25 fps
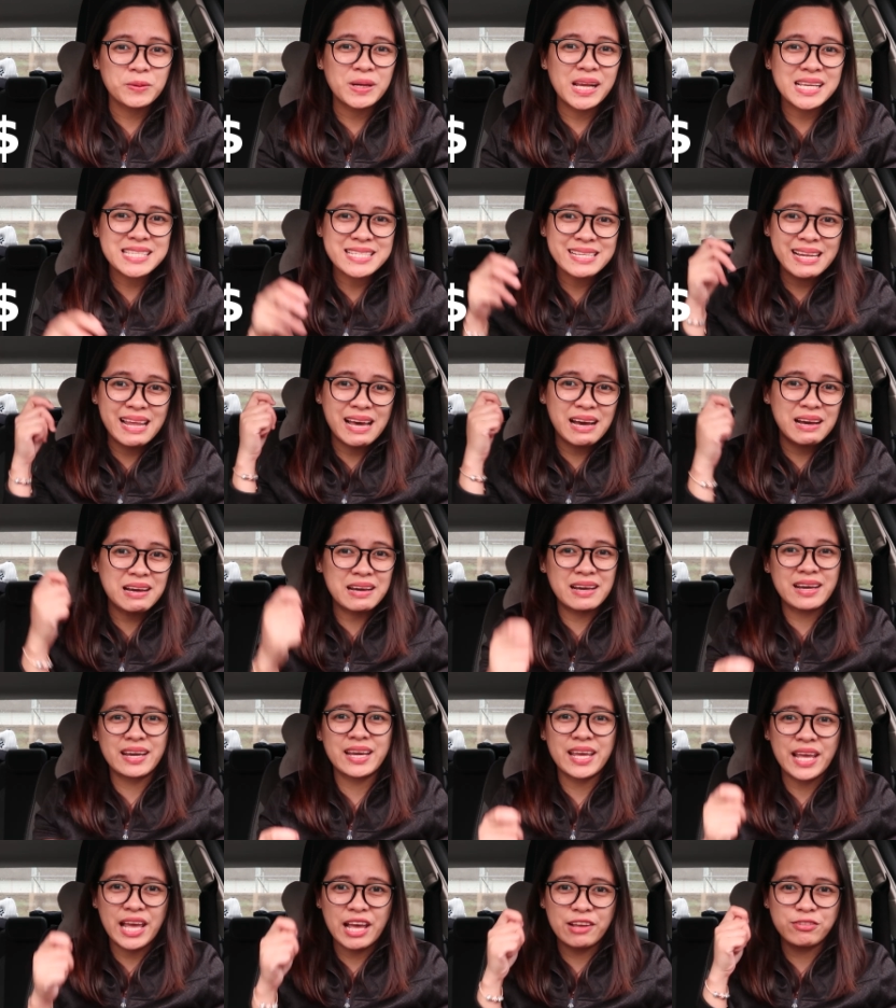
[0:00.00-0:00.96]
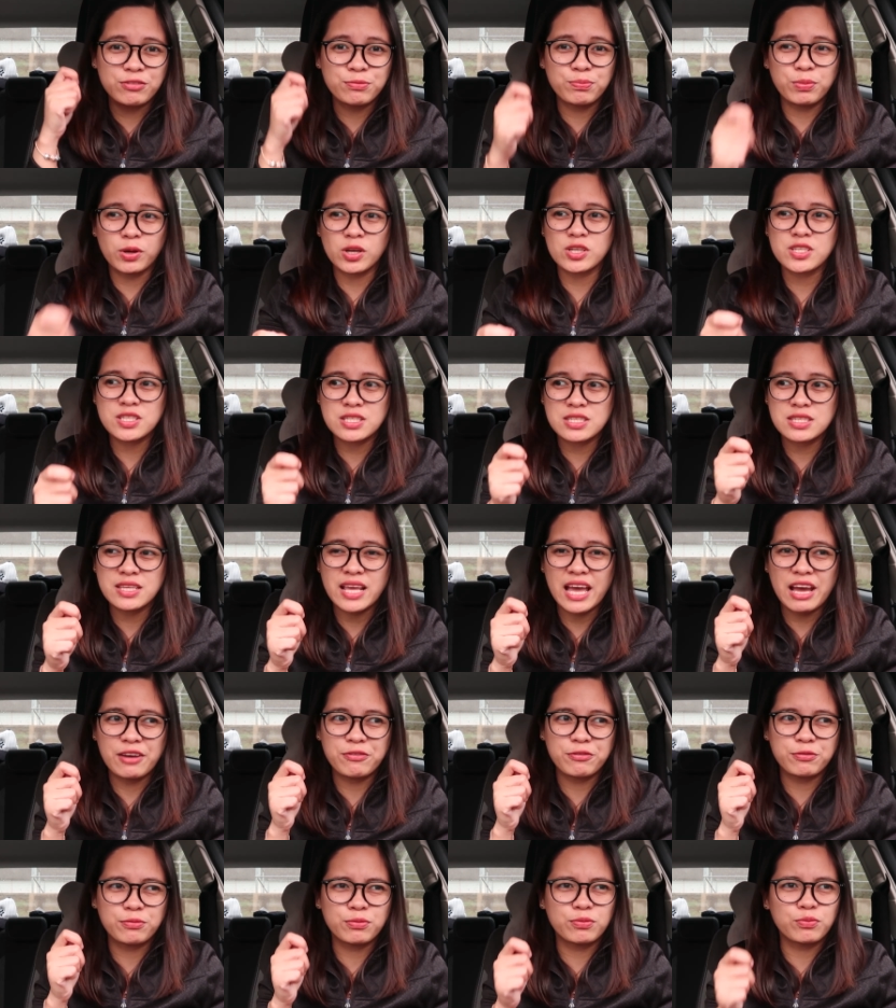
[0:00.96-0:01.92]
wala silang EFTPOS
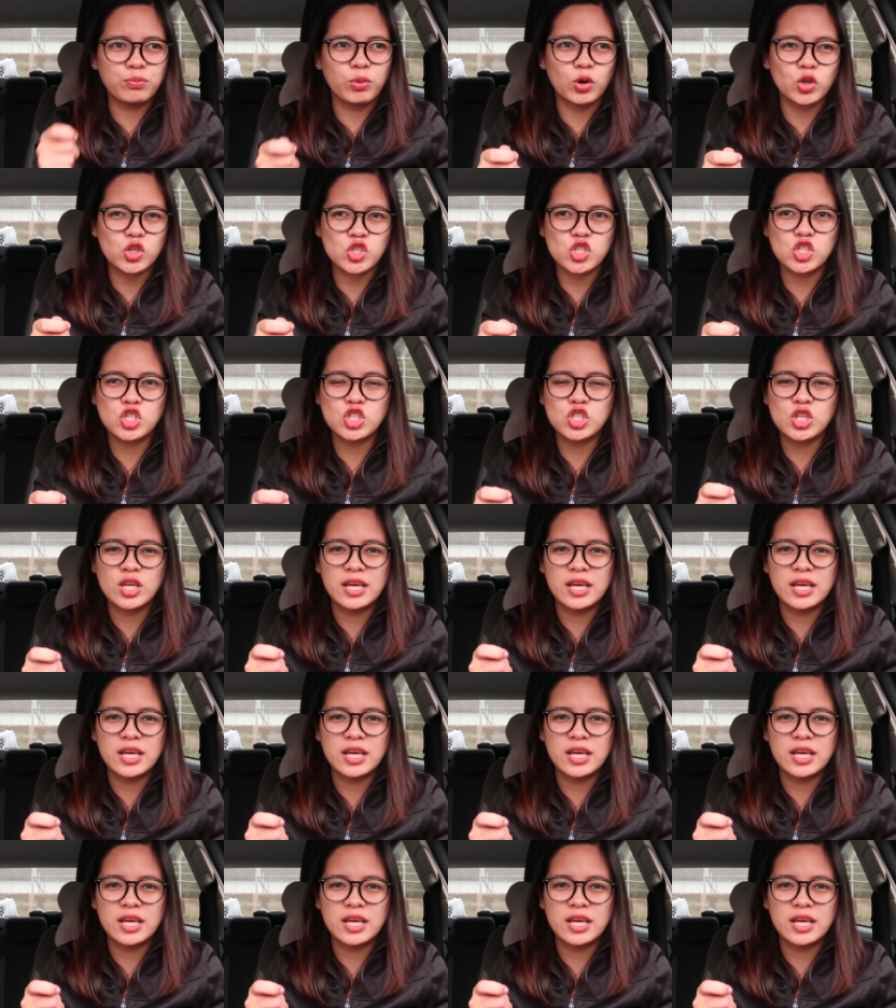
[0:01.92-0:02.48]
EFTPOS